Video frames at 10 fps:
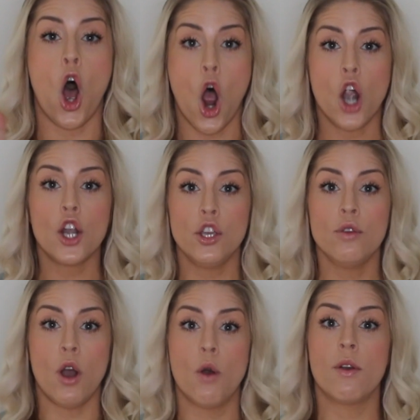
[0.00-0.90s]
are
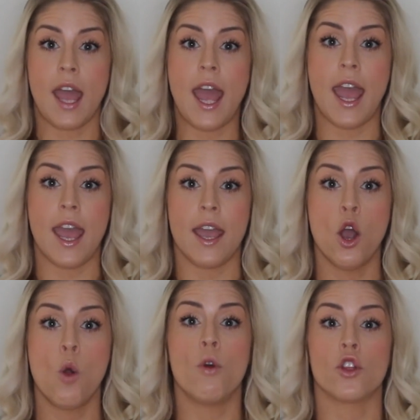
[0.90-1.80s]
you okay
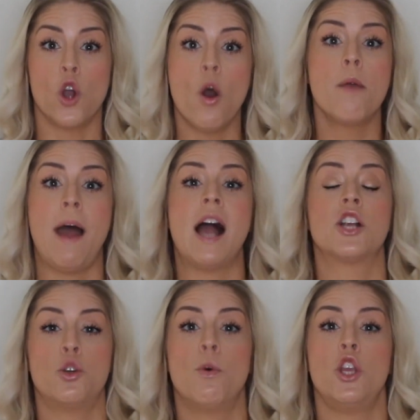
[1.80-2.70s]
with going
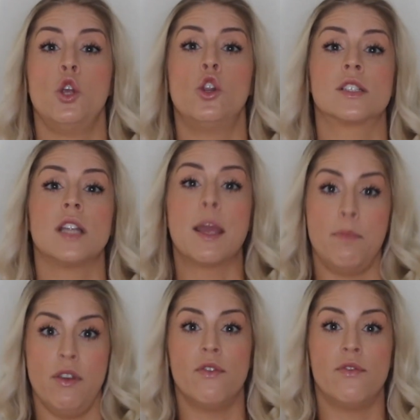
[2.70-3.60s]
back to what you looked
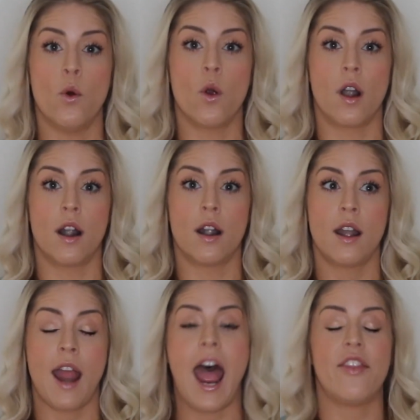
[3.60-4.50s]
like
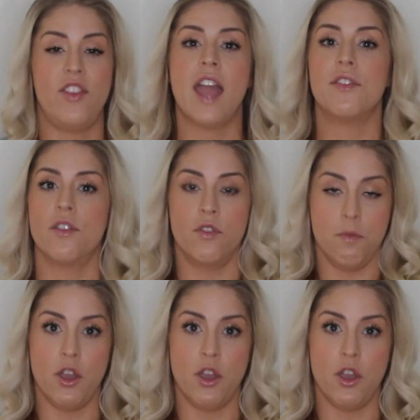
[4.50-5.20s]
before at the end of the